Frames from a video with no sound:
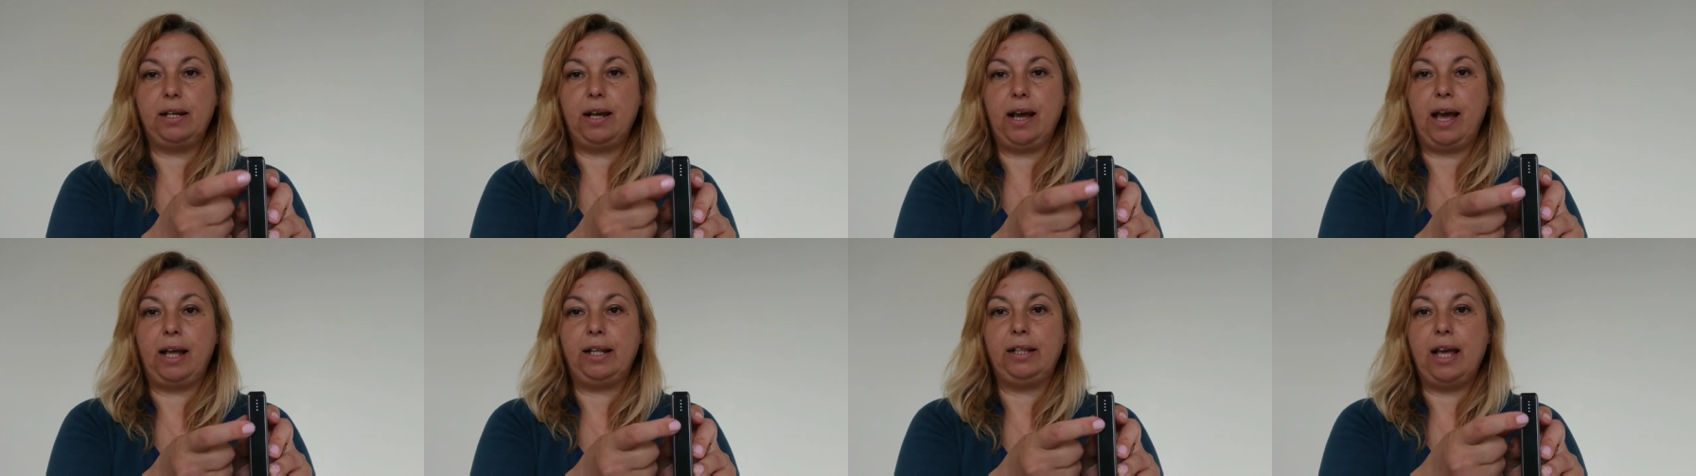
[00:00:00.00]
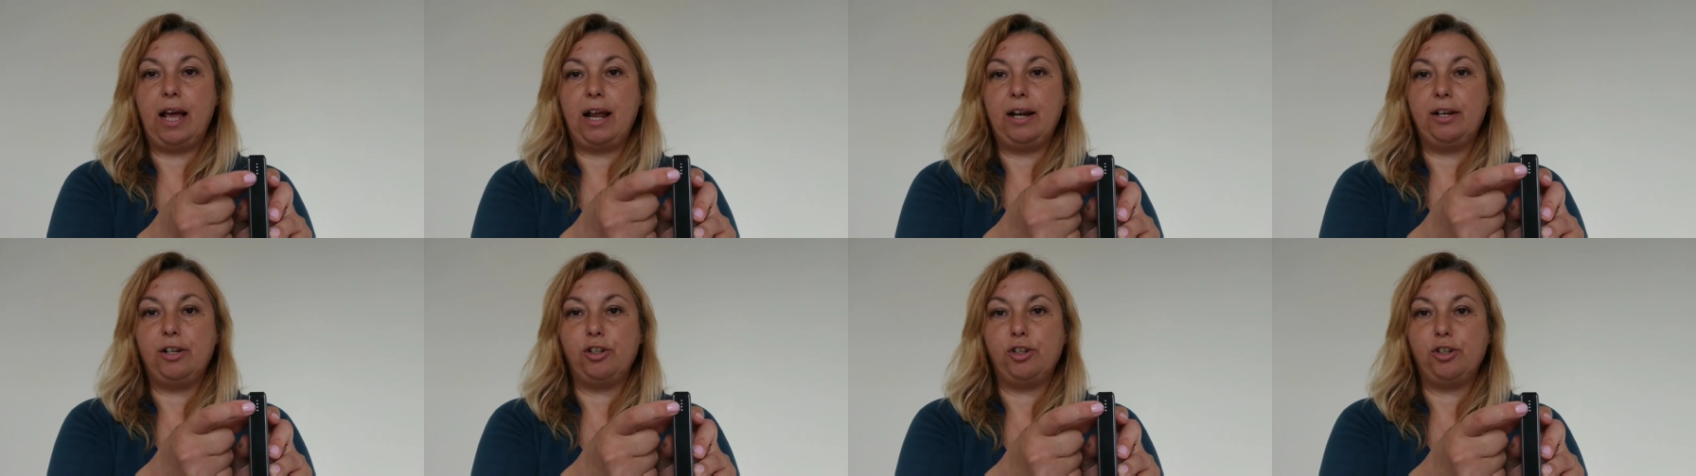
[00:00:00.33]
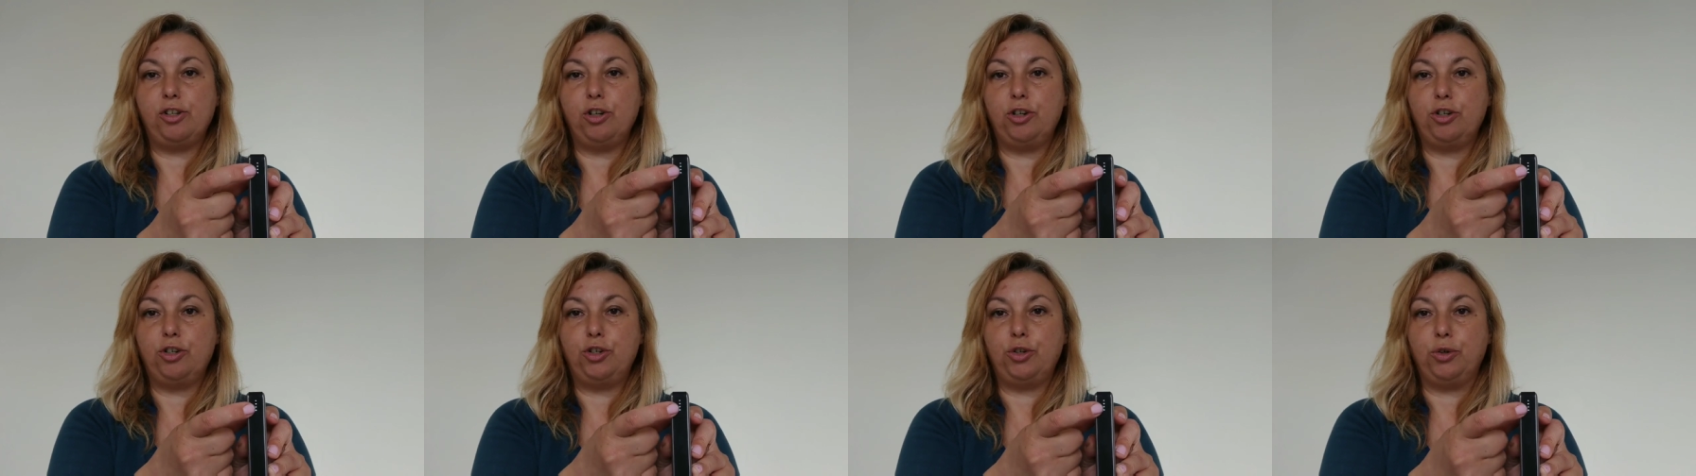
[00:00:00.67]
and then
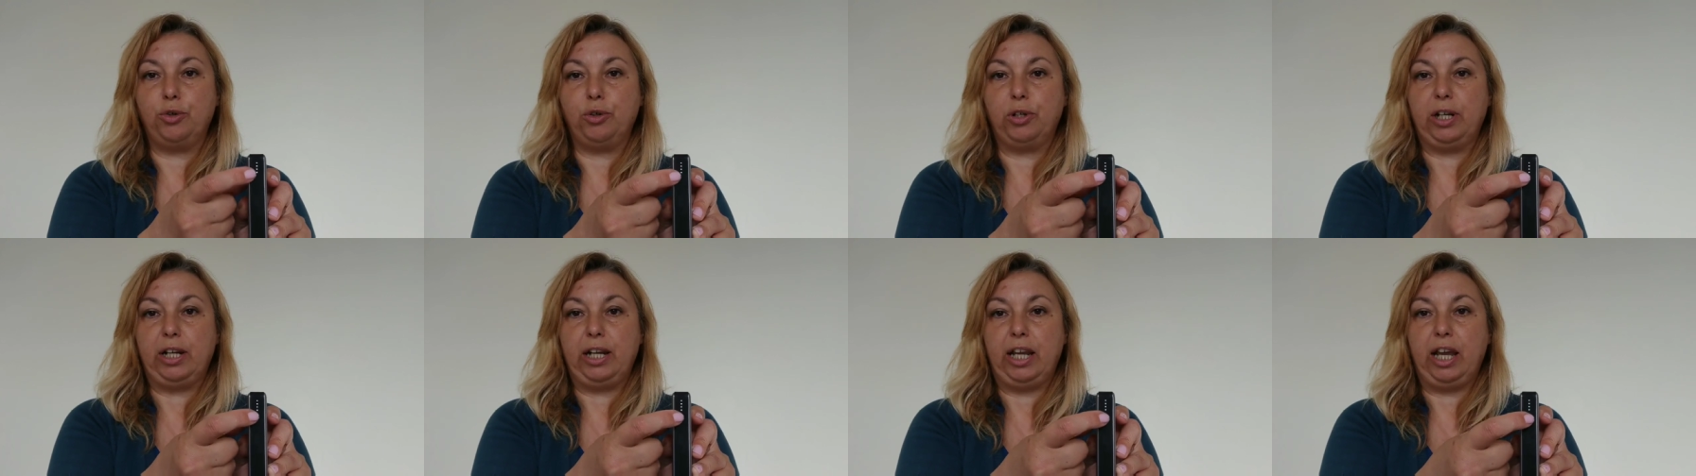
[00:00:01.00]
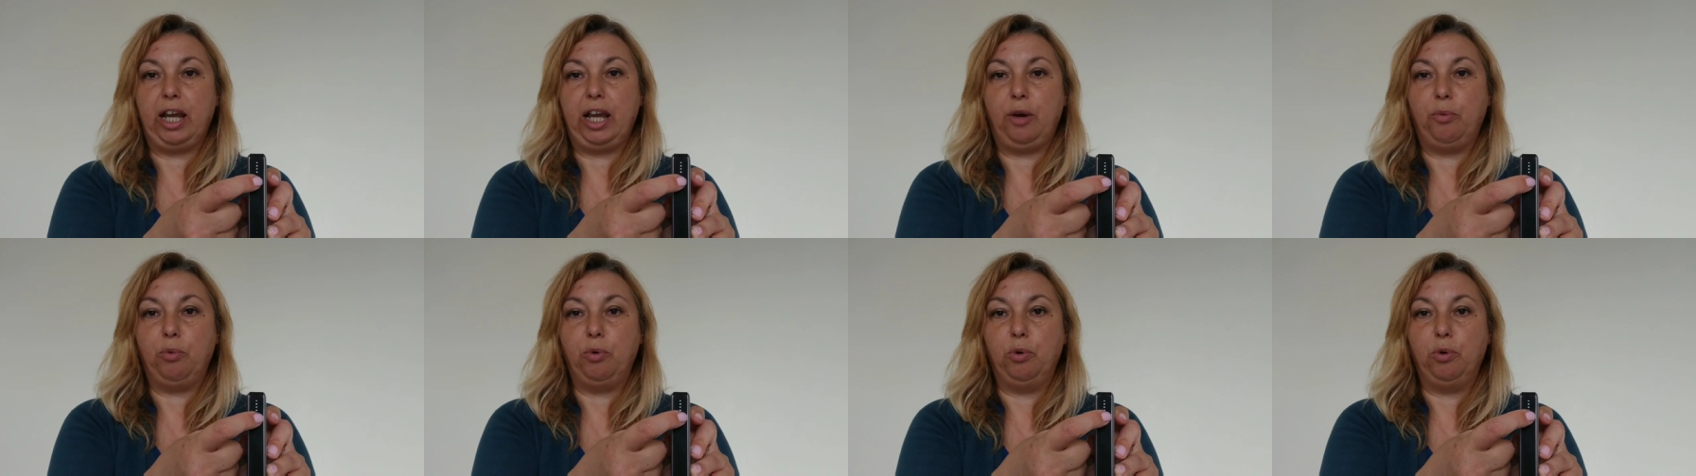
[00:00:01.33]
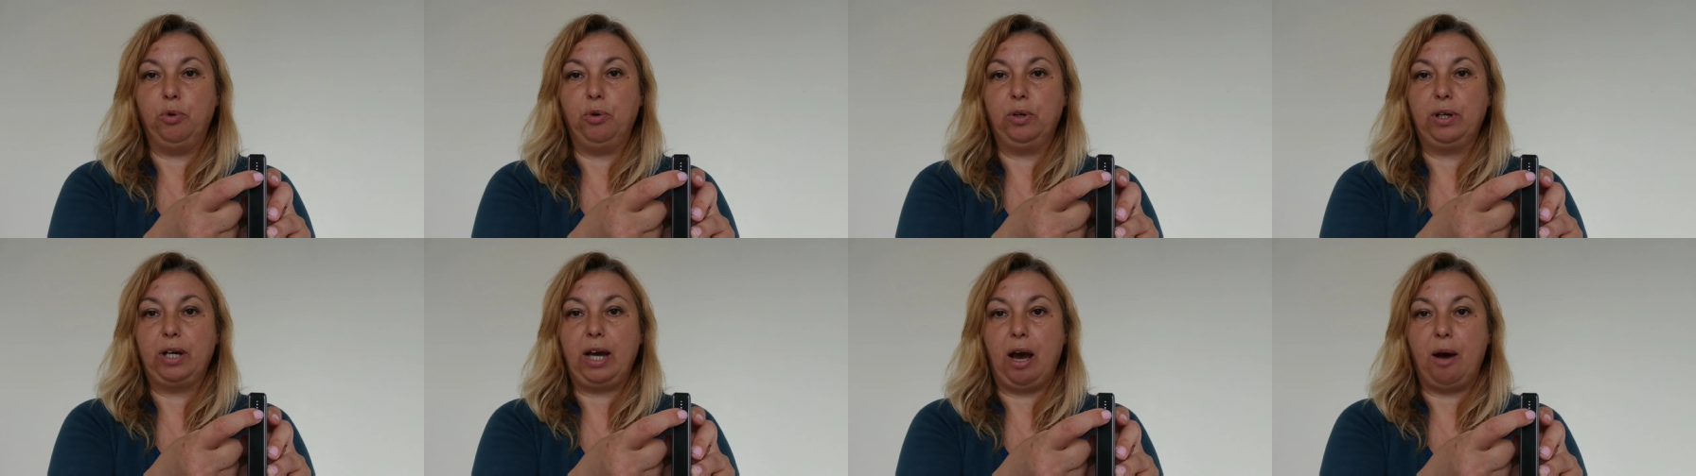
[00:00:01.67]
shortly it
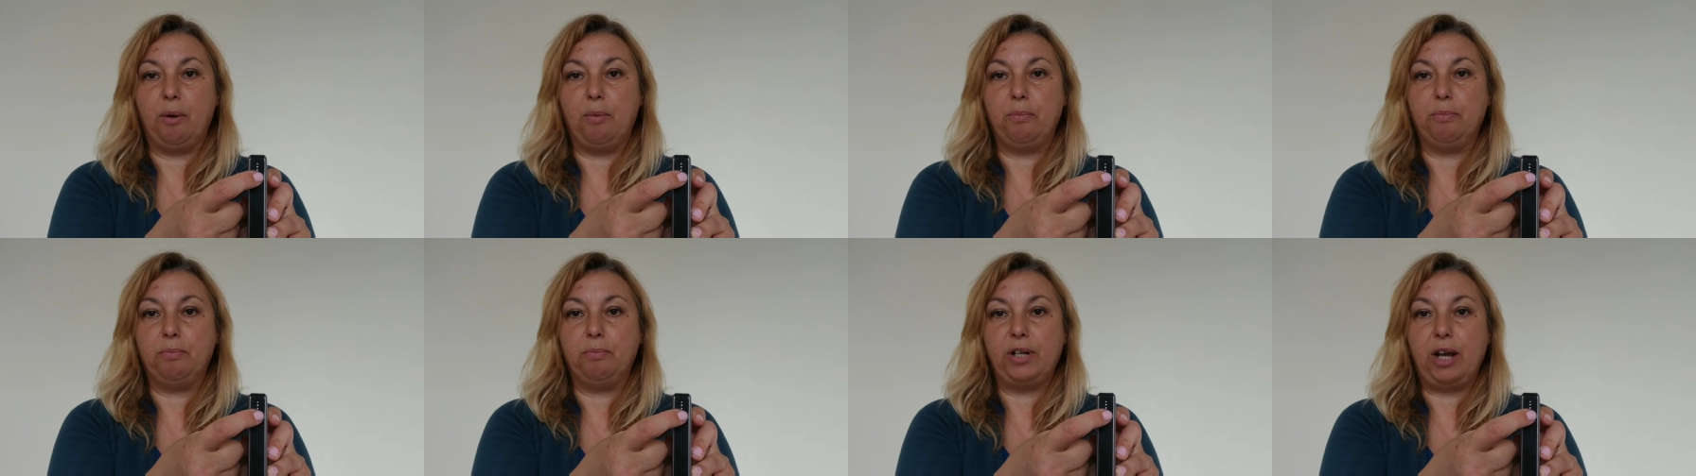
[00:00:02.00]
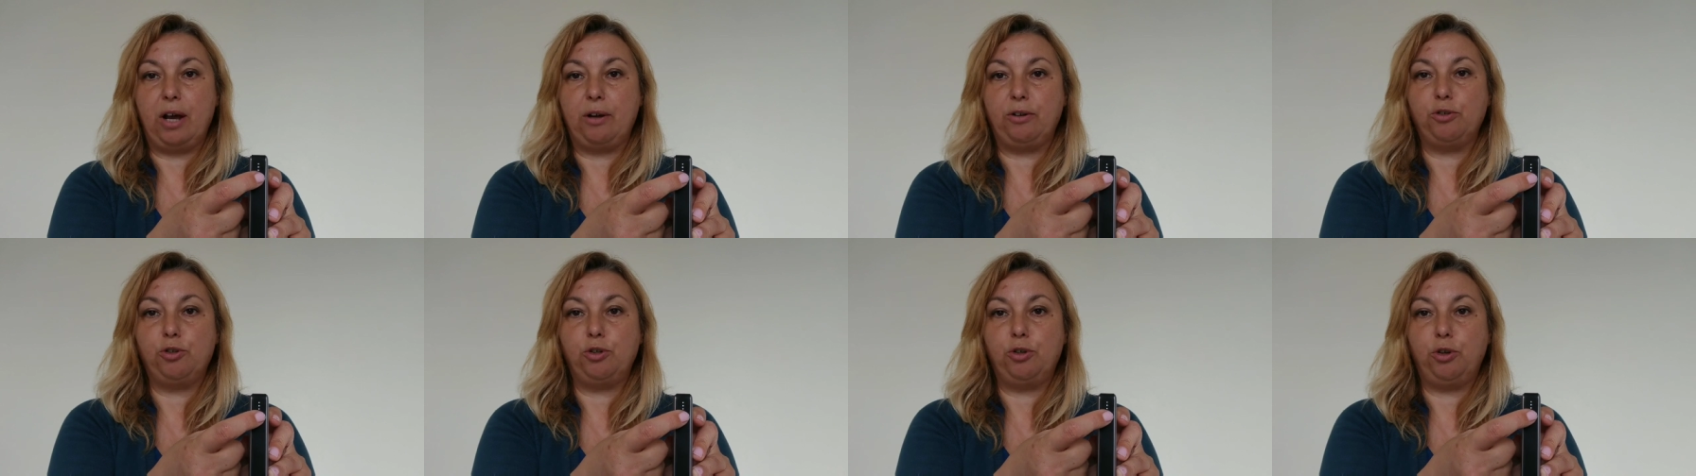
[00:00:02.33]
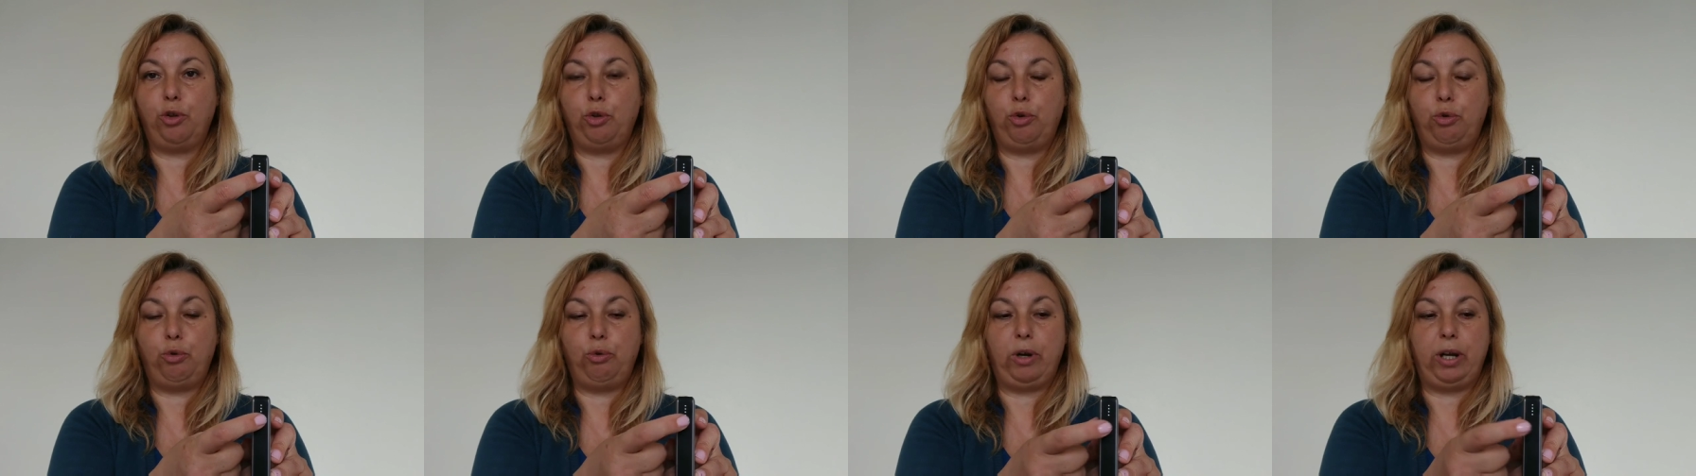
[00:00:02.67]
will come down
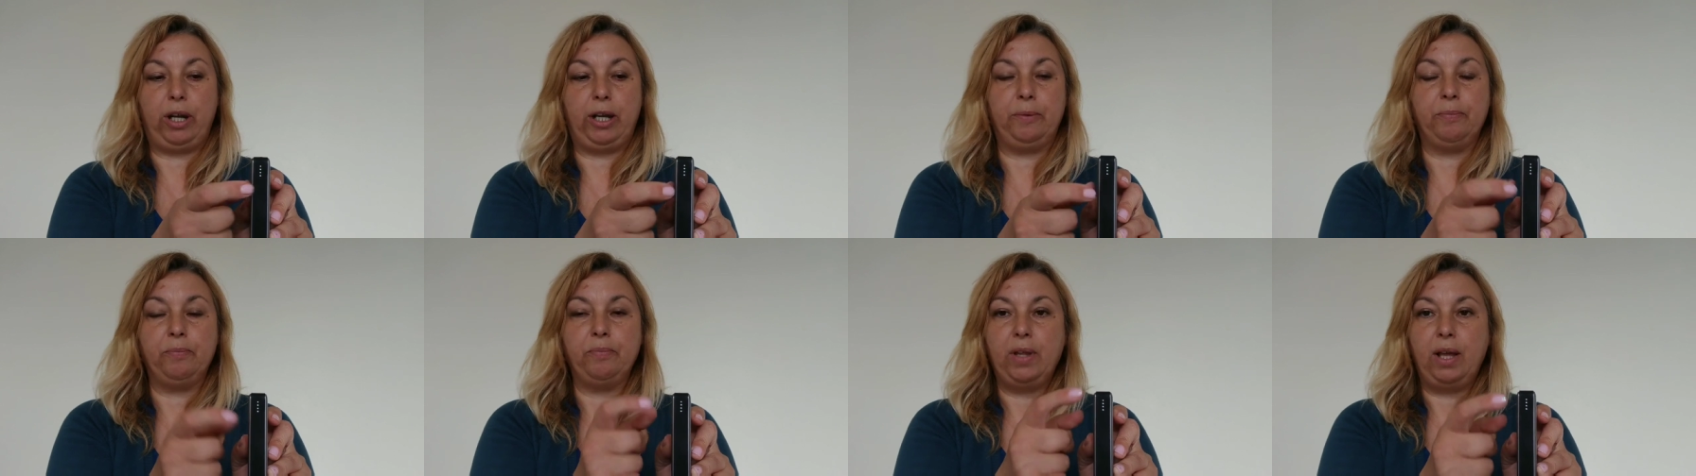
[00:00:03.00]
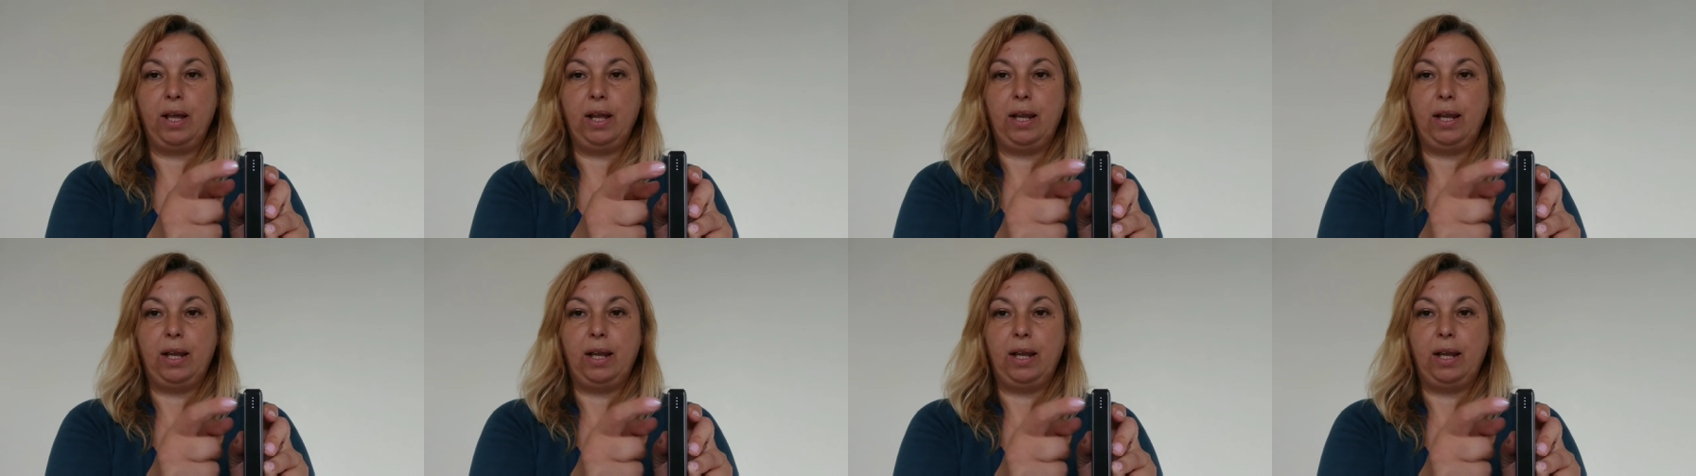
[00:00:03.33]
to three